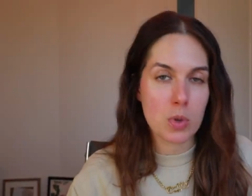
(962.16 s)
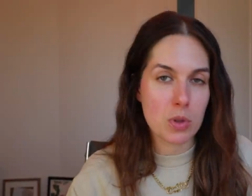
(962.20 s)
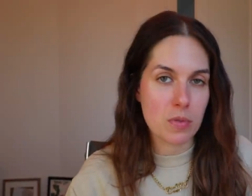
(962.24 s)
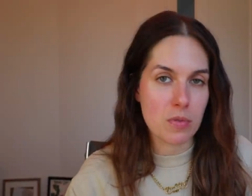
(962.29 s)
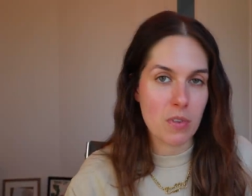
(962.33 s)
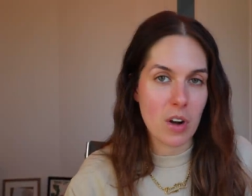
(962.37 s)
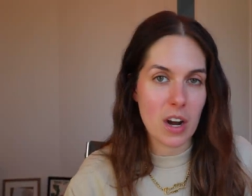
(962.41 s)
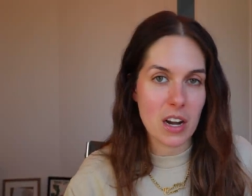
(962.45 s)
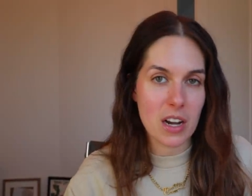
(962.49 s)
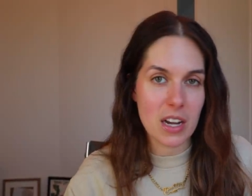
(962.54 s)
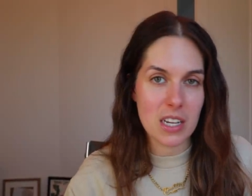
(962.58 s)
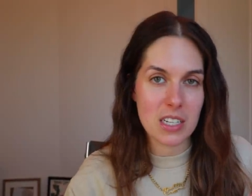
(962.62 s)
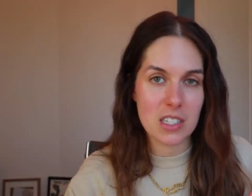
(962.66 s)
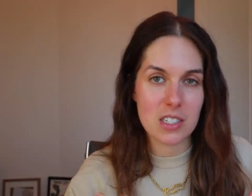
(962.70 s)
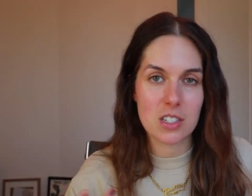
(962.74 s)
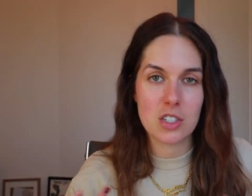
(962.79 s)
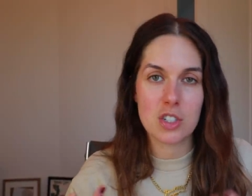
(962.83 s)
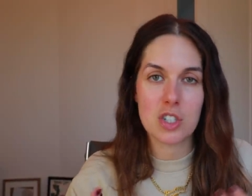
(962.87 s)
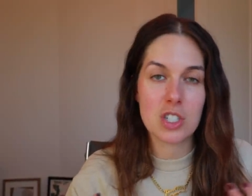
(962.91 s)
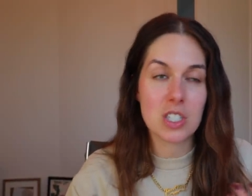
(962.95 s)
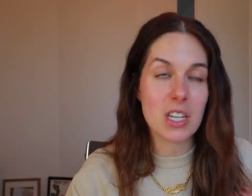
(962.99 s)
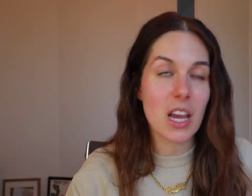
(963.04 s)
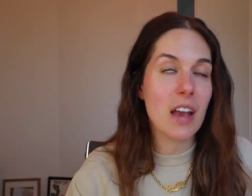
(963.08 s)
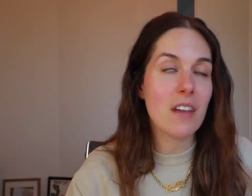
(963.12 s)
with redness.
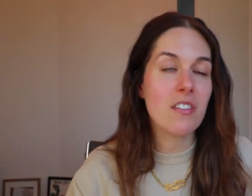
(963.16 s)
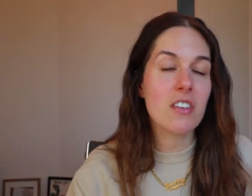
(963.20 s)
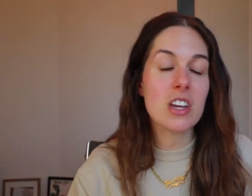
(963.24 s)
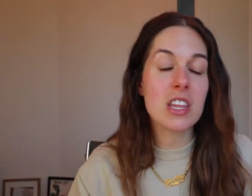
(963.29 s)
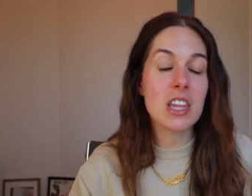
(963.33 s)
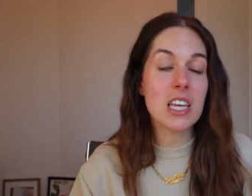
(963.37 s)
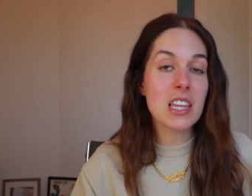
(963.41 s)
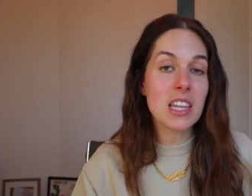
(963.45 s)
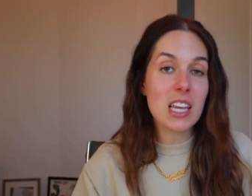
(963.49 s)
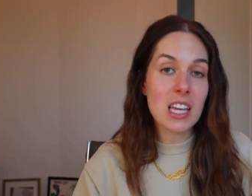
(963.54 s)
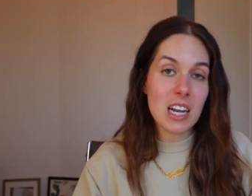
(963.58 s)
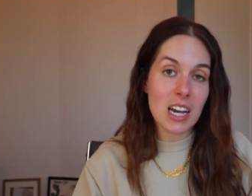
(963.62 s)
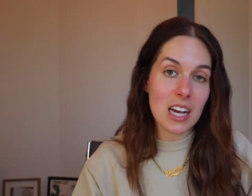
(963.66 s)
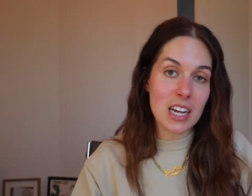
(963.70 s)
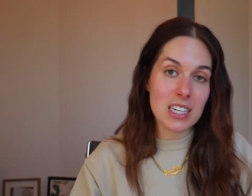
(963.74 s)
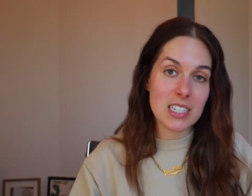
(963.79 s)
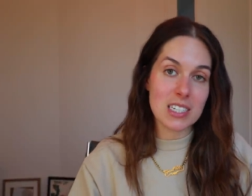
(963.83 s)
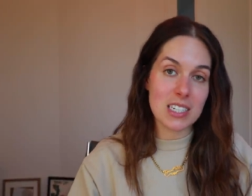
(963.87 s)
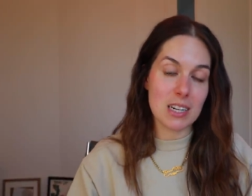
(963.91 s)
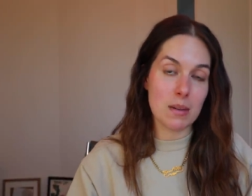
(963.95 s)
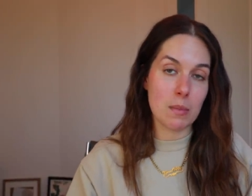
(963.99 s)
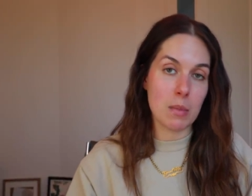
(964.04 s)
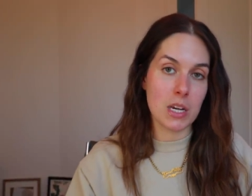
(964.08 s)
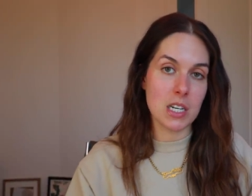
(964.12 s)
Just everything that
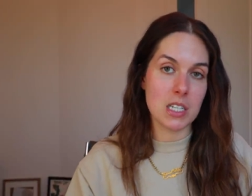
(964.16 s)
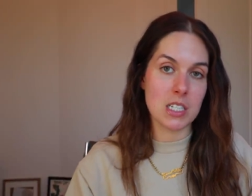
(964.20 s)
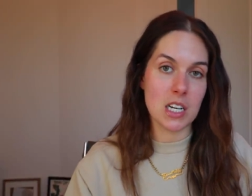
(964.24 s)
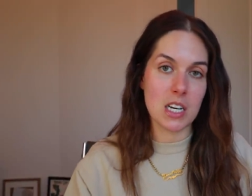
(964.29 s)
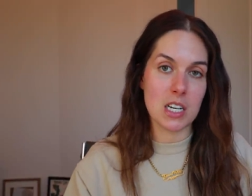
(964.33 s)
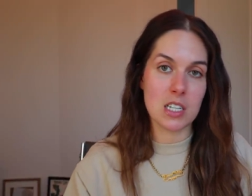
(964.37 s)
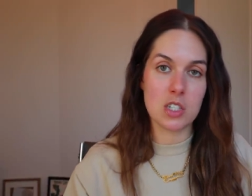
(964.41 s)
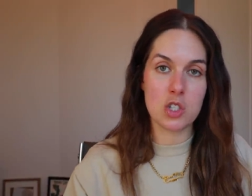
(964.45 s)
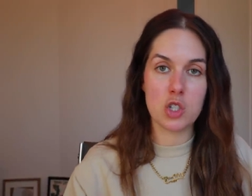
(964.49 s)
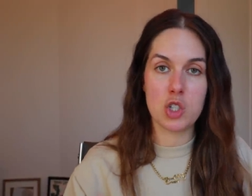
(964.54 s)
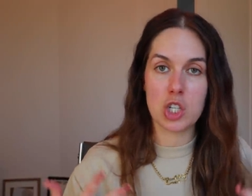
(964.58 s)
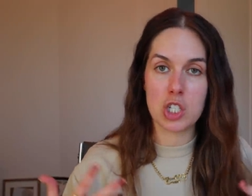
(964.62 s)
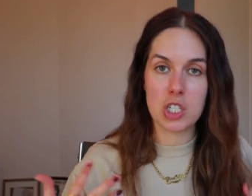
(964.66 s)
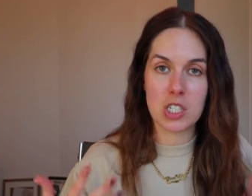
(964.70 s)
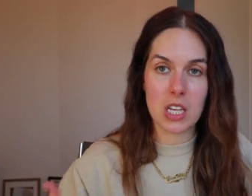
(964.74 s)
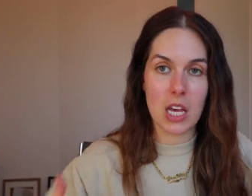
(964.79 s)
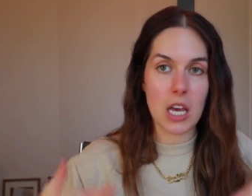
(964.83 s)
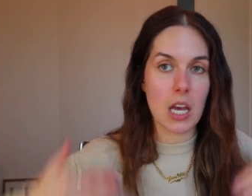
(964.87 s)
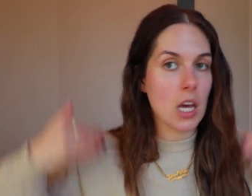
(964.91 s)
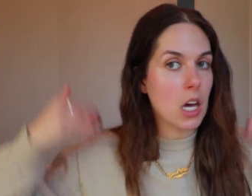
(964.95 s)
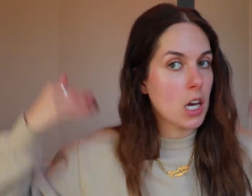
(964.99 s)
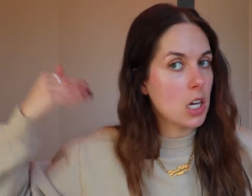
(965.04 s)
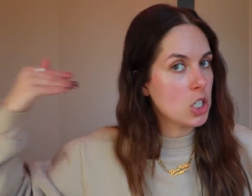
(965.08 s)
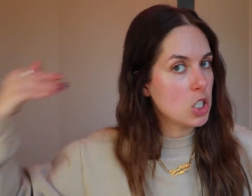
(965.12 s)
niacinamide does, just
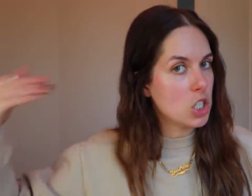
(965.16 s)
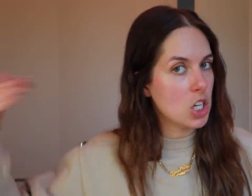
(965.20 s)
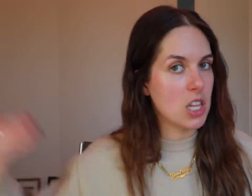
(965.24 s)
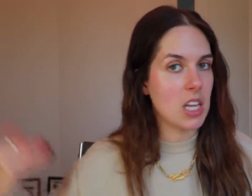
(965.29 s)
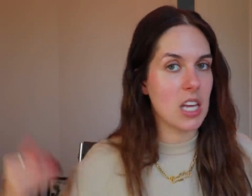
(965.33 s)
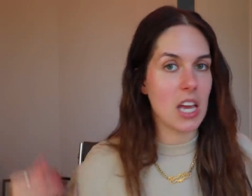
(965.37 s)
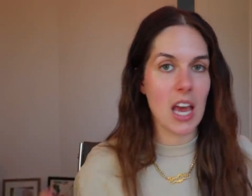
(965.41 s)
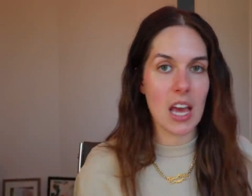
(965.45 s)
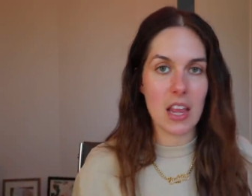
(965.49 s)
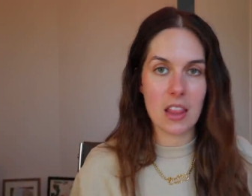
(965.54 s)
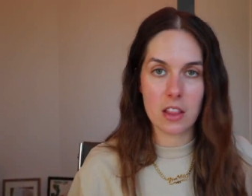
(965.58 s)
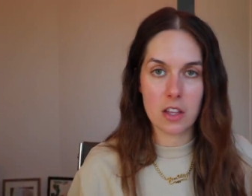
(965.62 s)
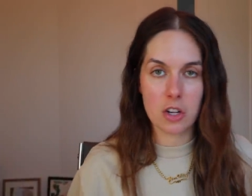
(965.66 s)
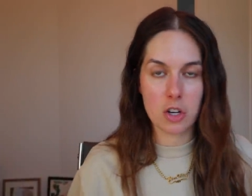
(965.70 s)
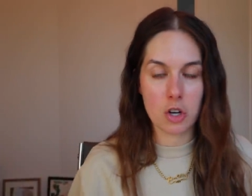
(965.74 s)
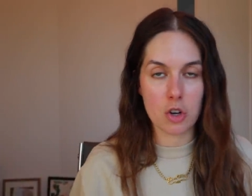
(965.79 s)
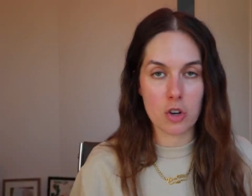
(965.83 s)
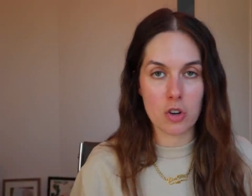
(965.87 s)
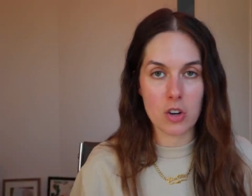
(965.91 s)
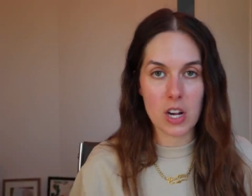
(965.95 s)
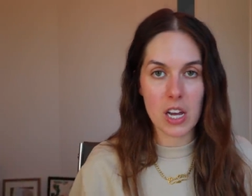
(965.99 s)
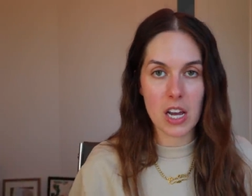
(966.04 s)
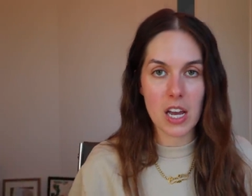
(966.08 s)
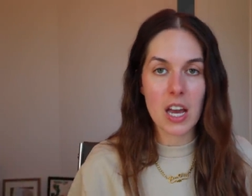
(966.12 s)
like to the nth
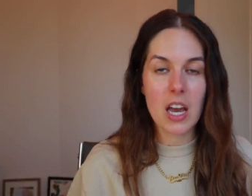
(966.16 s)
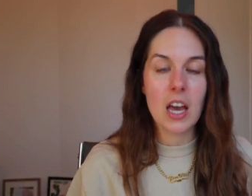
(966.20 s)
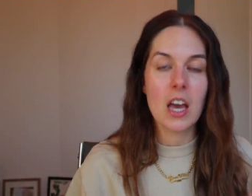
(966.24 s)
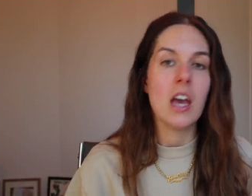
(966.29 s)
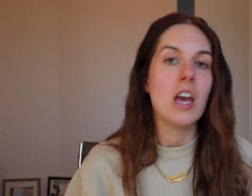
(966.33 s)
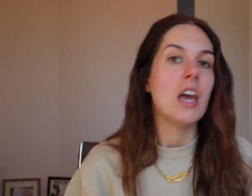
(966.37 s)
degree.